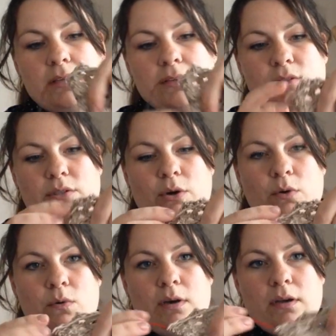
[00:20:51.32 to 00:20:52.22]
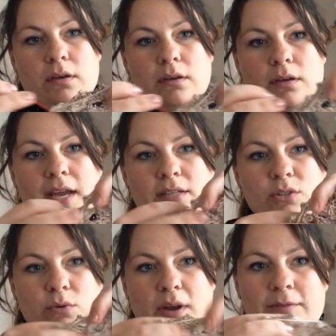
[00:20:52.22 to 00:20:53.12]
So I
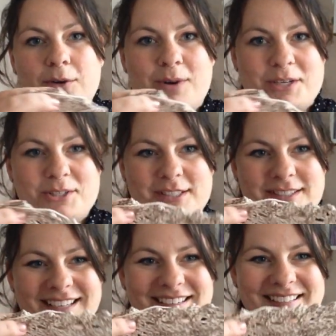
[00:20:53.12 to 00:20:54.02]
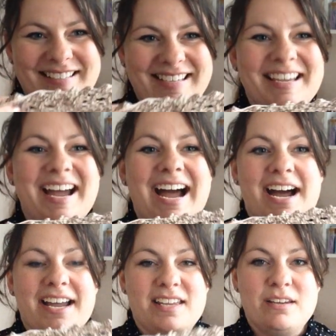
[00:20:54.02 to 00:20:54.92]
do have a question.
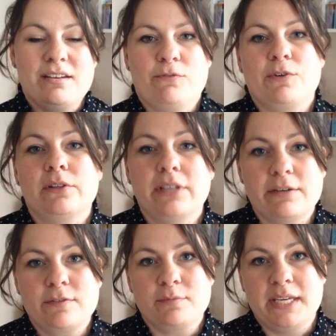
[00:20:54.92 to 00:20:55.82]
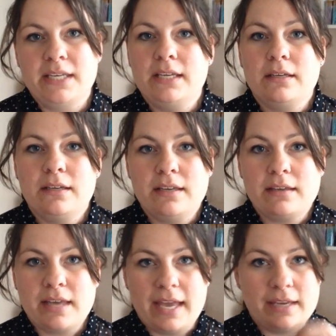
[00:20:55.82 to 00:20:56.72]
I, for the life of me,
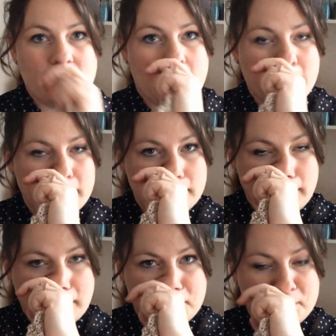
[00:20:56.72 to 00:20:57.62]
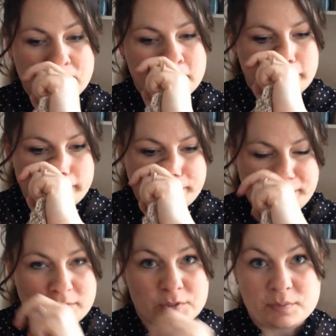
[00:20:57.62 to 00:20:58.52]
cannot, I'm
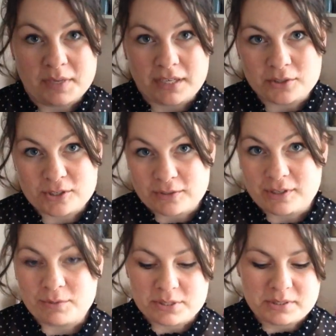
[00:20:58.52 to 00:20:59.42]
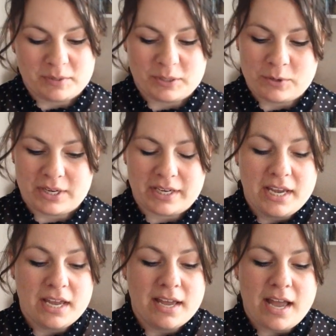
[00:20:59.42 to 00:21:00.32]
just making sure that we're still recording.
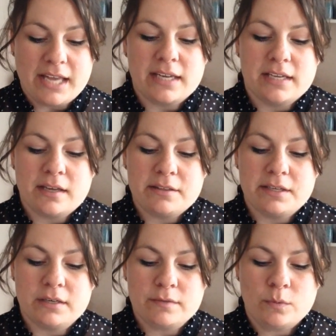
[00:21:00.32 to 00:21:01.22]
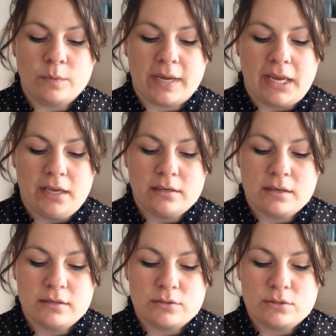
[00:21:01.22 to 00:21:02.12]
I cannot think of a way
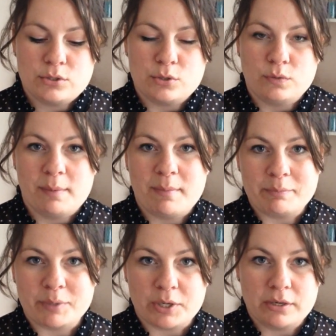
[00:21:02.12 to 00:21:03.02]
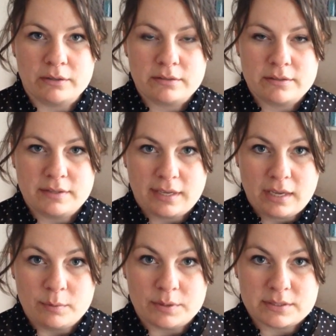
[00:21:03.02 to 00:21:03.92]
to remember the
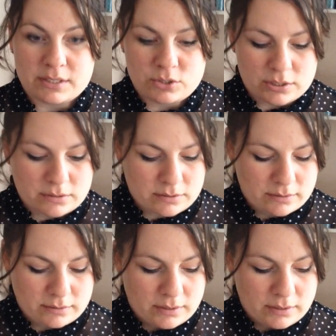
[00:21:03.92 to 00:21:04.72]
cable stitches.